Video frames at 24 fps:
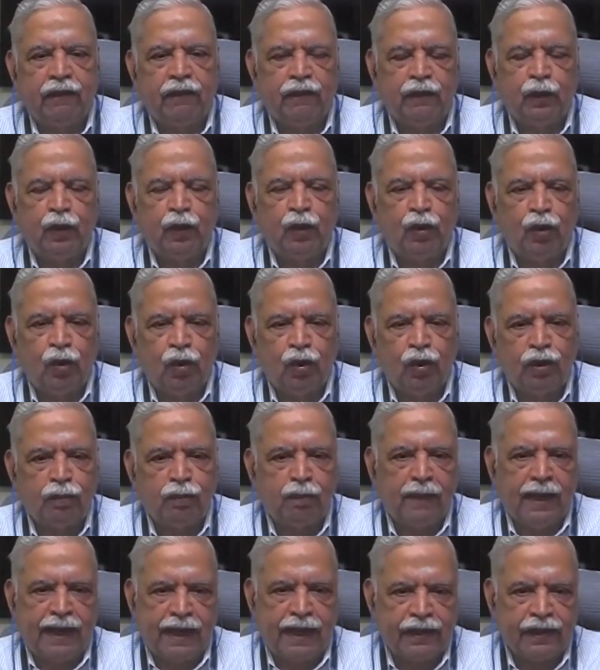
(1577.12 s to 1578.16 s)
if you
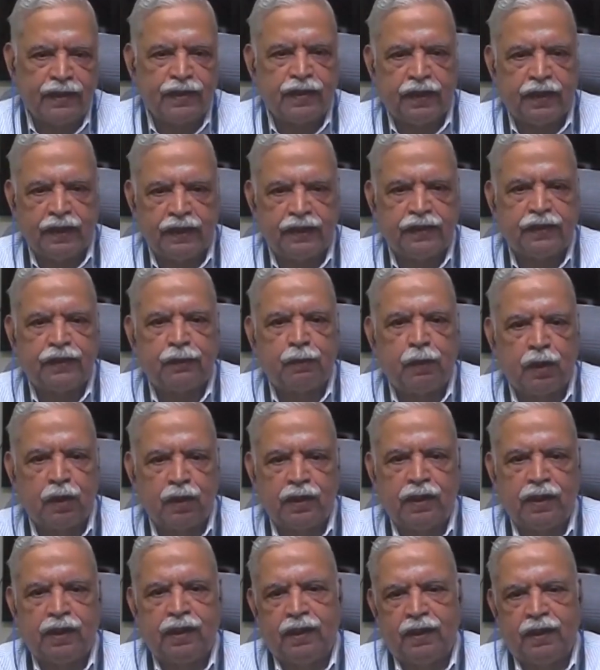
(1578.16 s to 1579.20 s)
don't match his
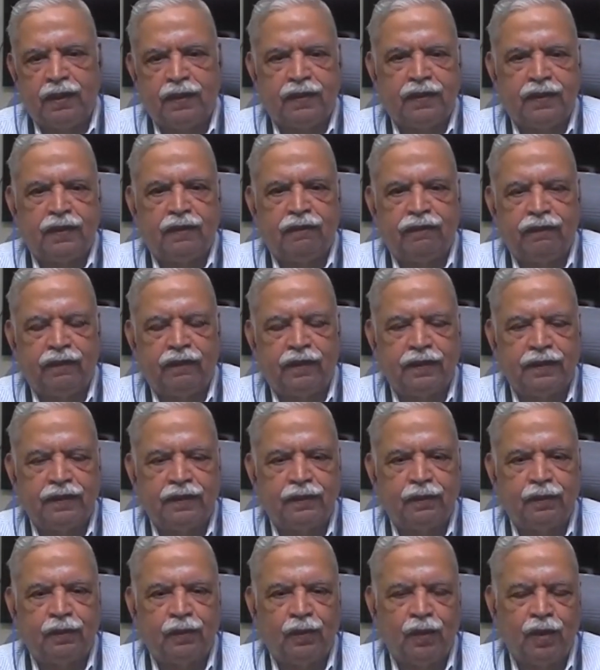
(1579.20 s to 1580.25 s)
spontaneous
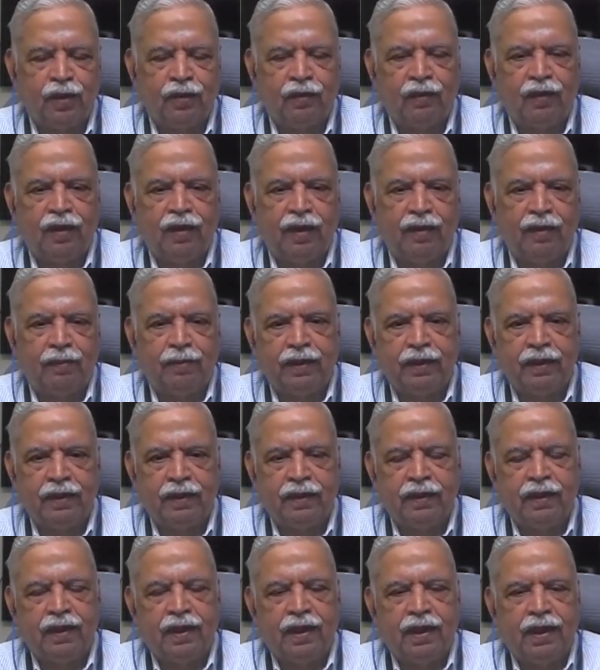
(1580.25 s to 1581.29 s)
efforts, what will
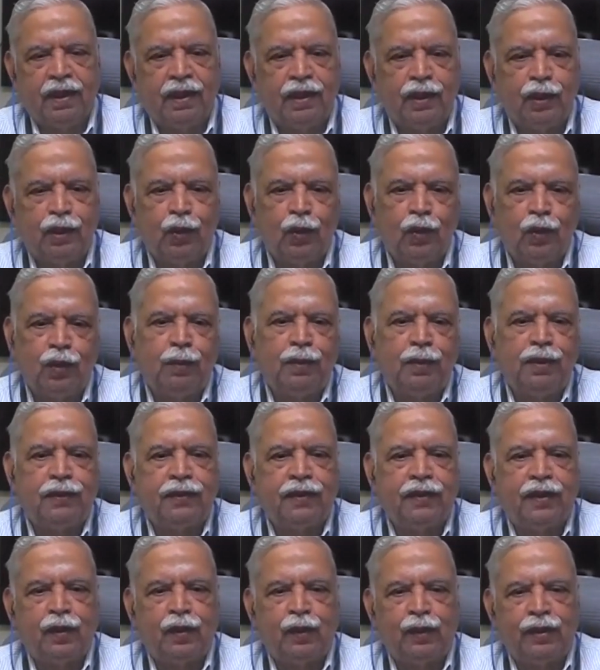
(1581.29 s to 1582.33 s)
happen? You will
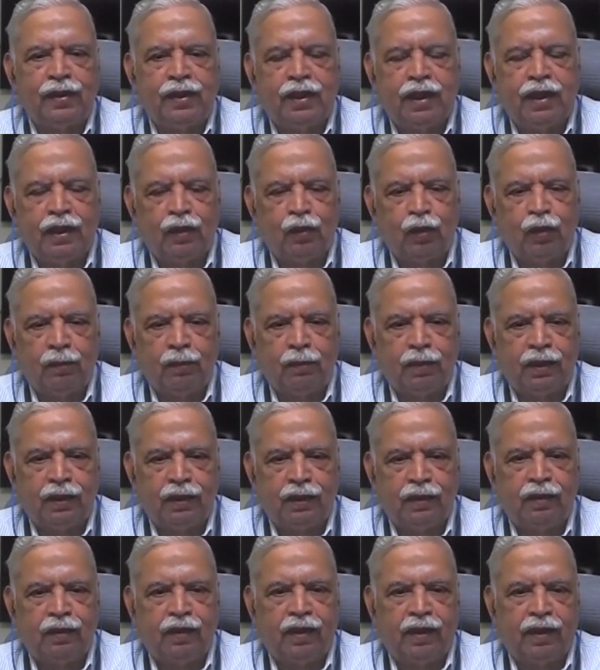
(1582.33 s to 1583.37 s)
be squeezing at one
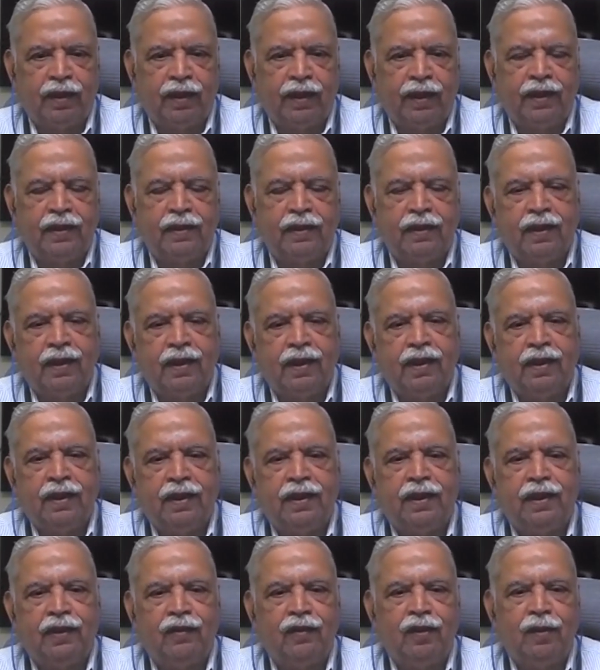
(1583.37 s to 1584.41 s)
particular rate
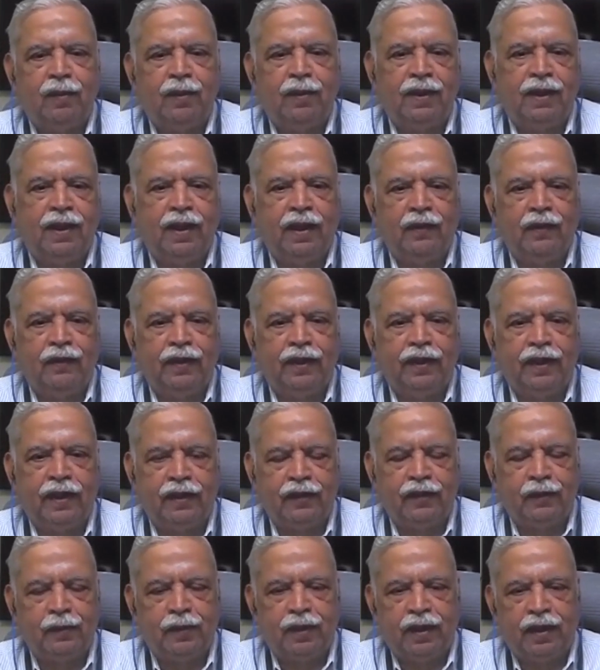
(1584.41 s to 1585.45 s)
and he will be having
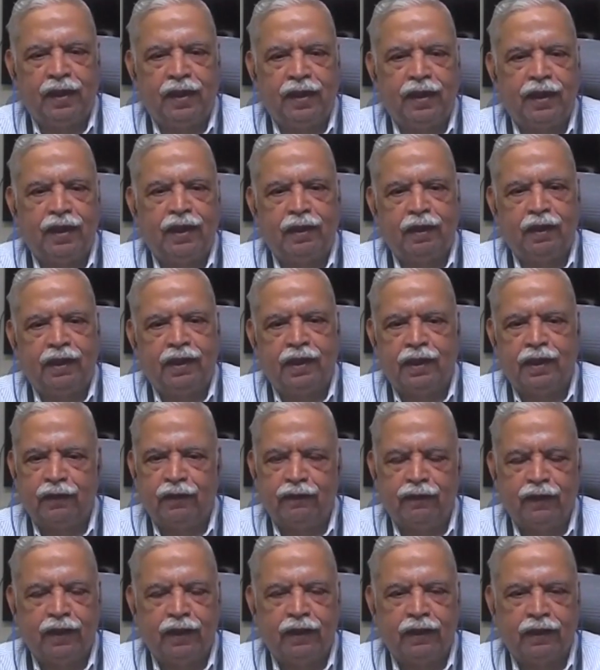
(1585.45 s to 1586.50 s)
a respiratory rate at a
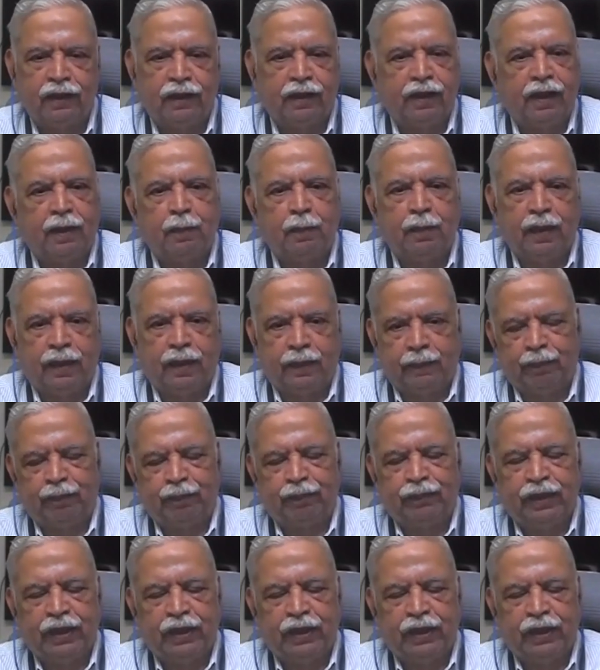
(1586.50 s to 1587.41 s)
different number.